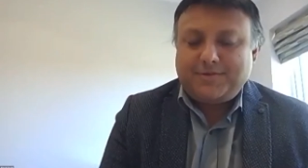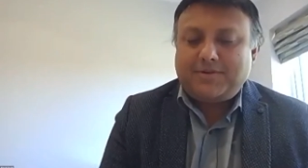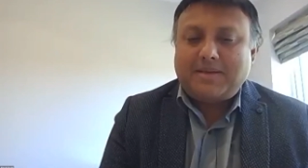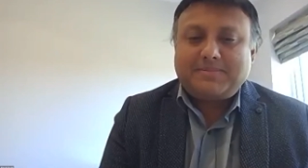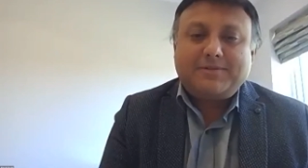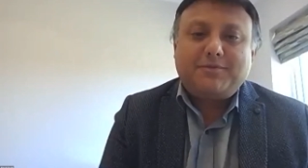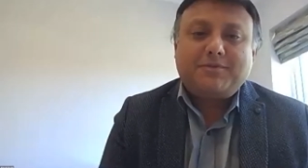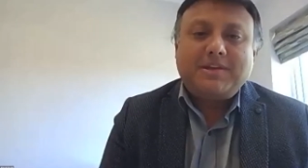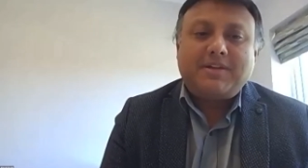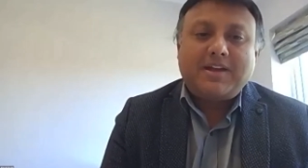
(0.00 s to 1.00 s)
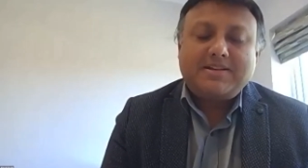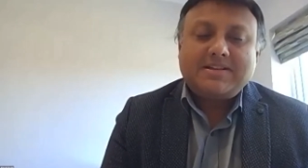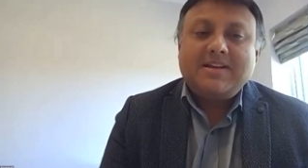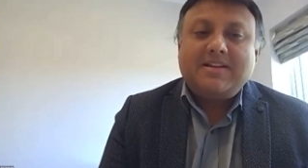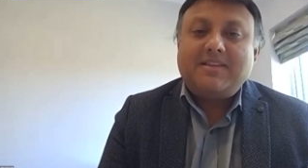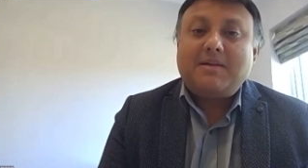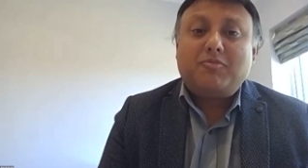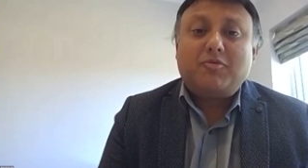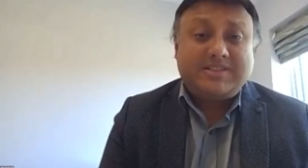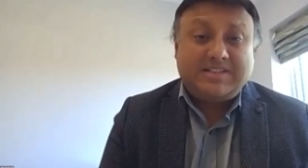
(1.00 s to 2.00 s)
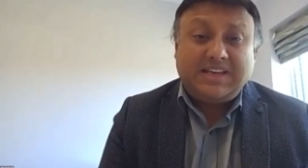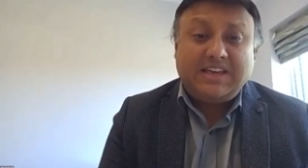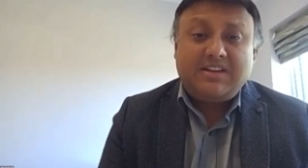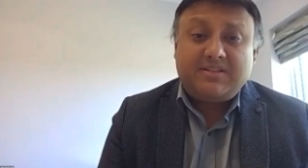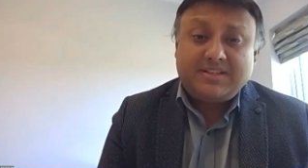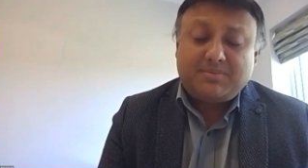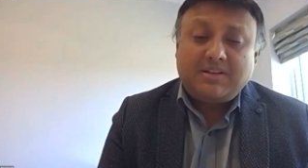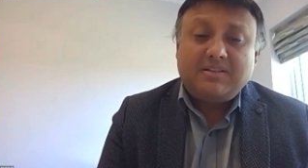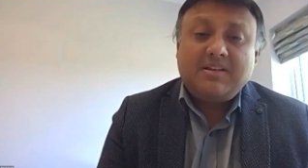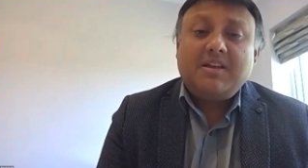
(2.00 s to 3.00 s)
You're absolutely right. They're more stickier as well.